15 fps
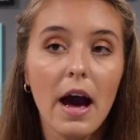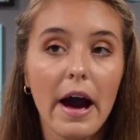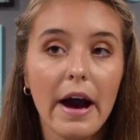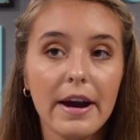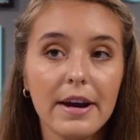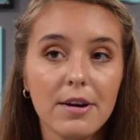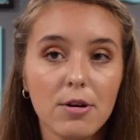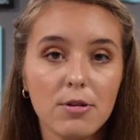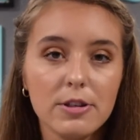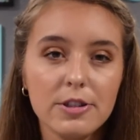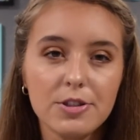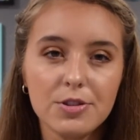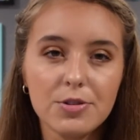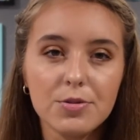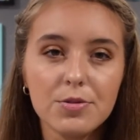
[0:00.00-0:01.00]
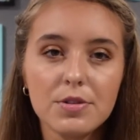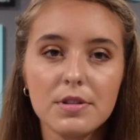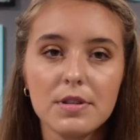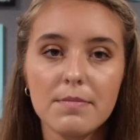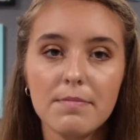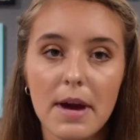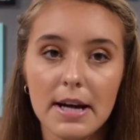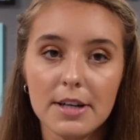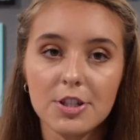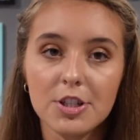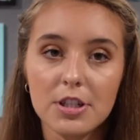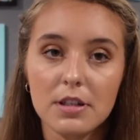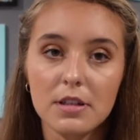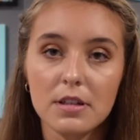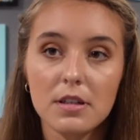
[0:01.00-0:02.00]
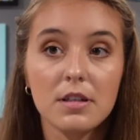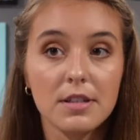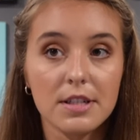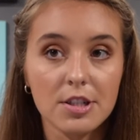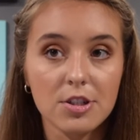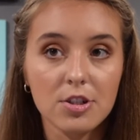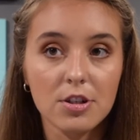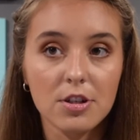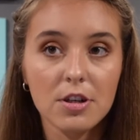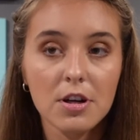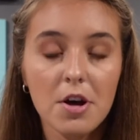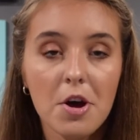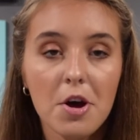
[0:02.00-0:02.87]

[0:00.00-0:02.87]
I always use the matching conditioner,